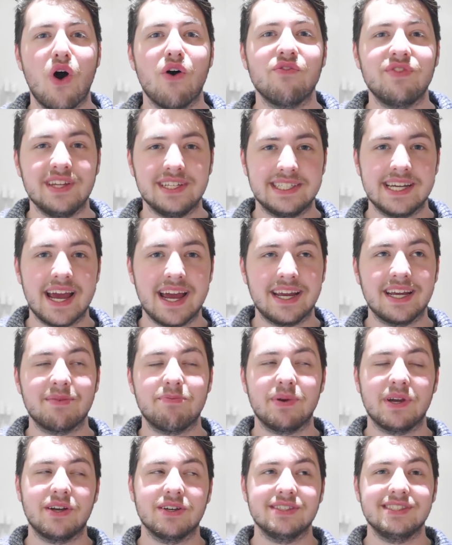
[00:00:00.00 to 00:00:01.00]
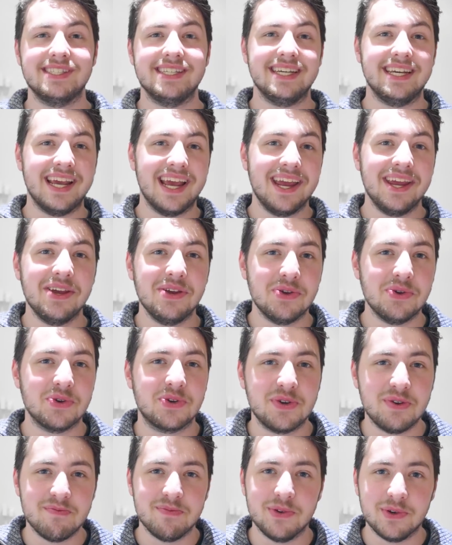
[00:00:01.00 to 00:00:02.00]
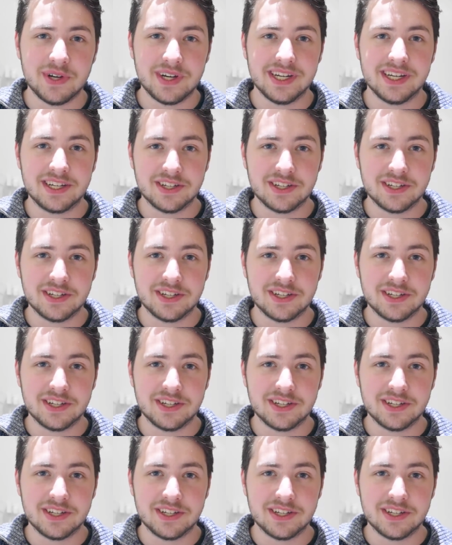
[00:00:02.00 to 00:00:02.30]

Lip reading: of the tank because the EU community